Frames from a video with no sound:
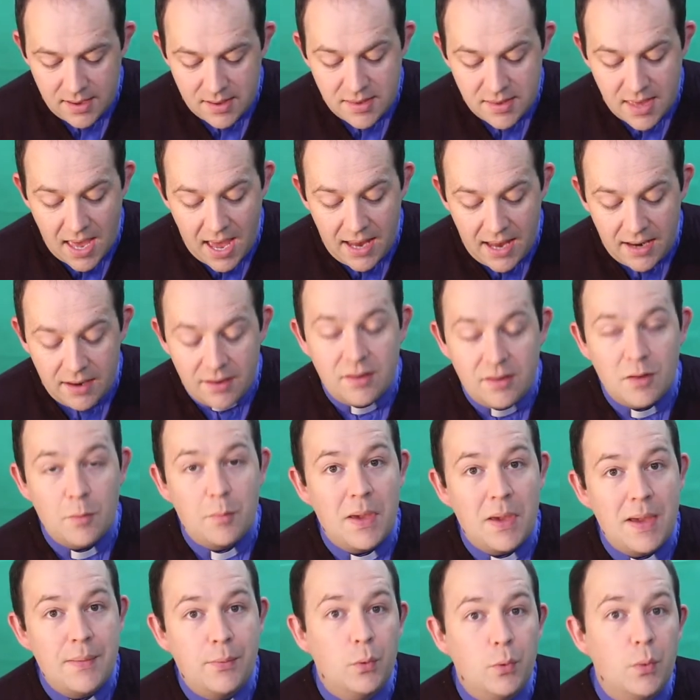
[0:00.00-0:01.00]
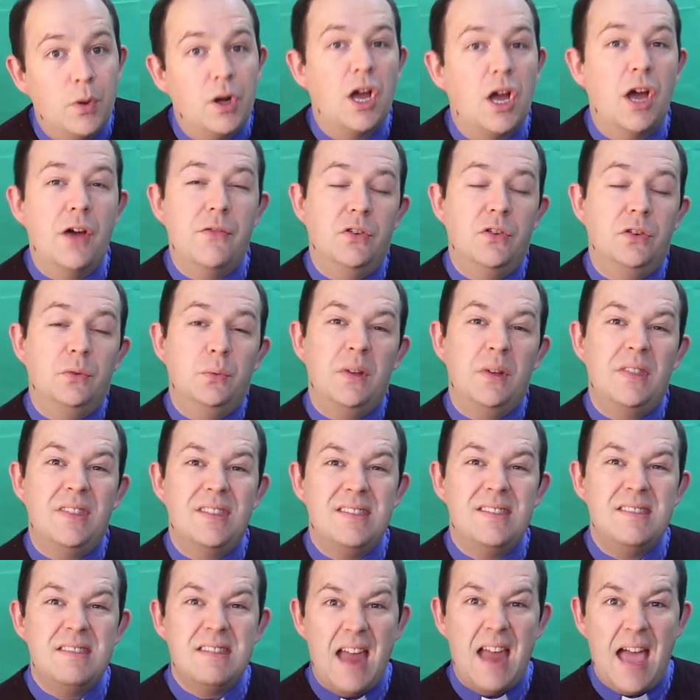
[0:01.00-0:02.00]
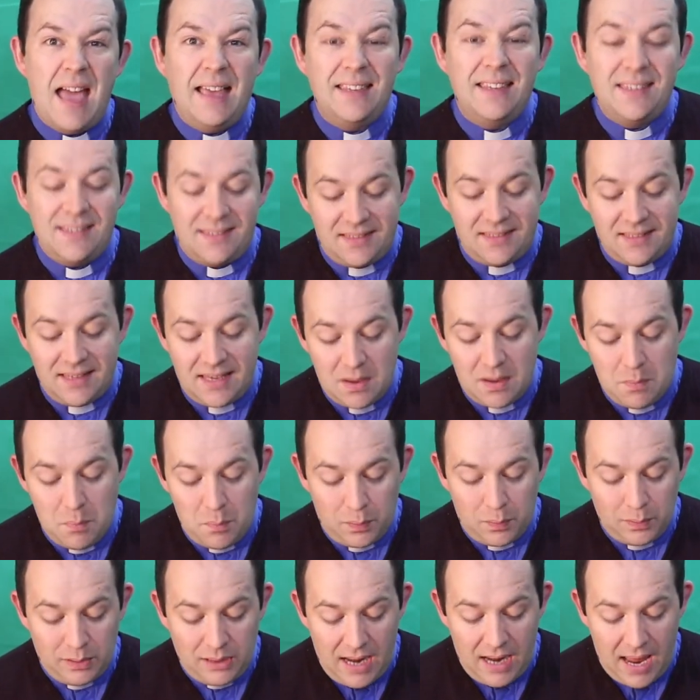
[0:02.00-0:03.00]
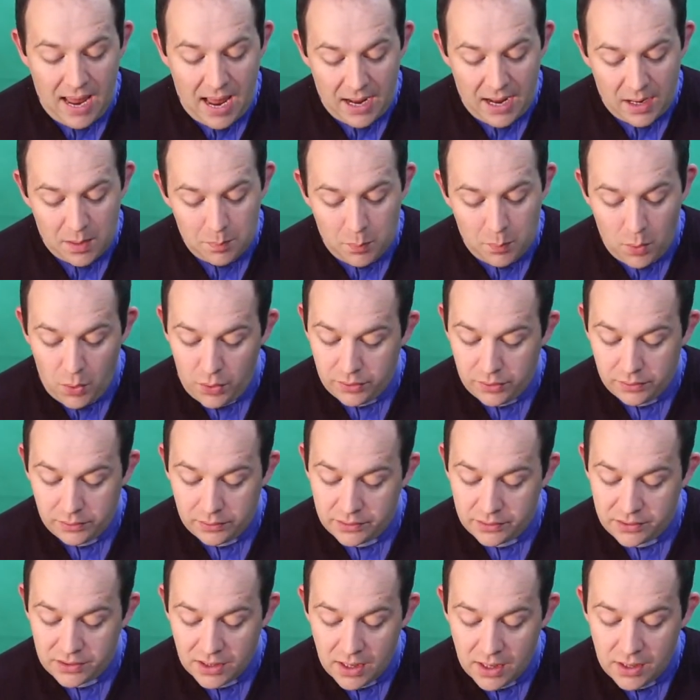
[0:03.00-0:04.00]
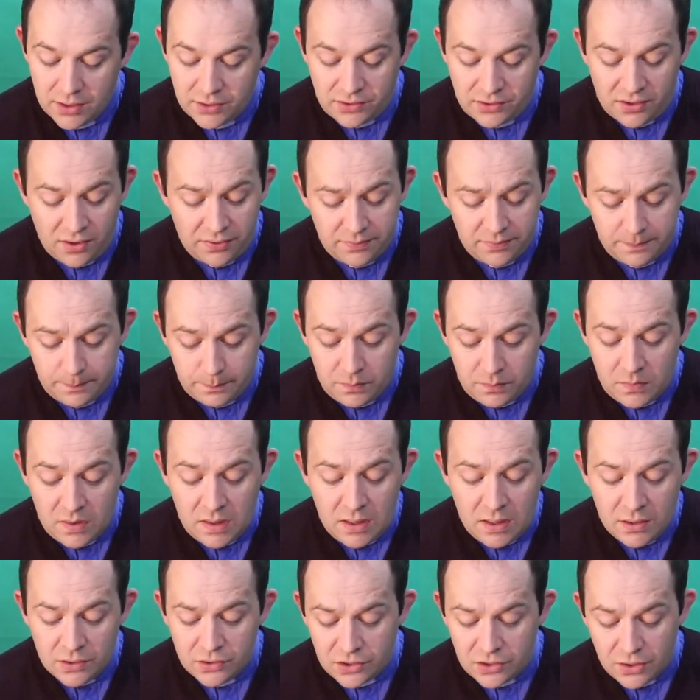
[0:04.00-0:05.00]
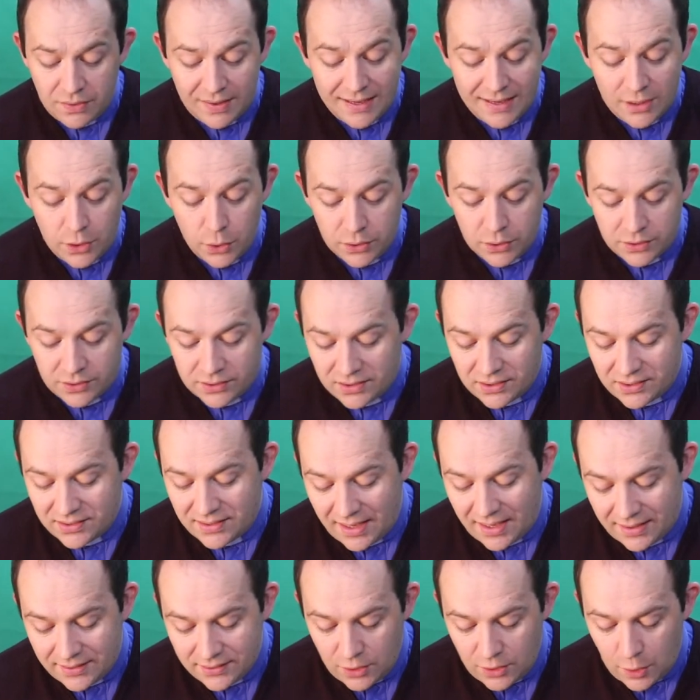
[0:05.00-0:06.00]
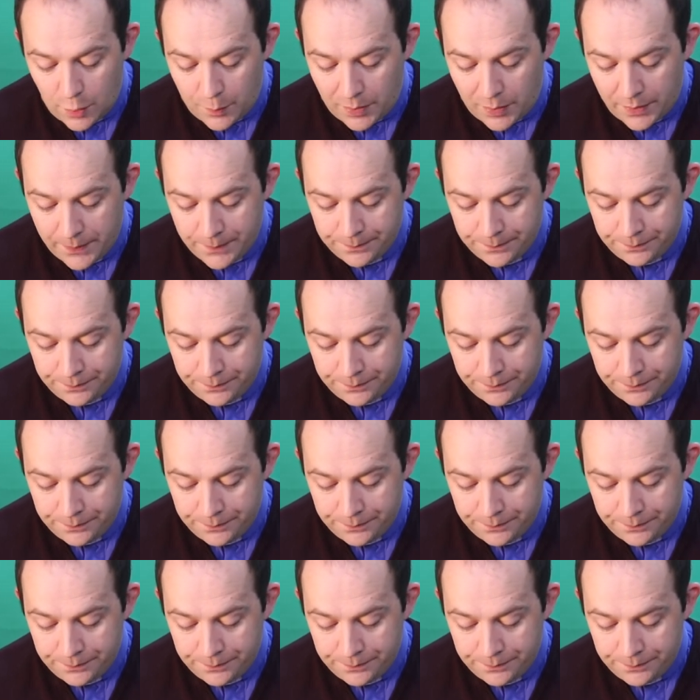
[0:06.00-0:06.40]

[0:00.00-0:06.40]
Then the people were covered with nasty black boils, so they couldn't stand up.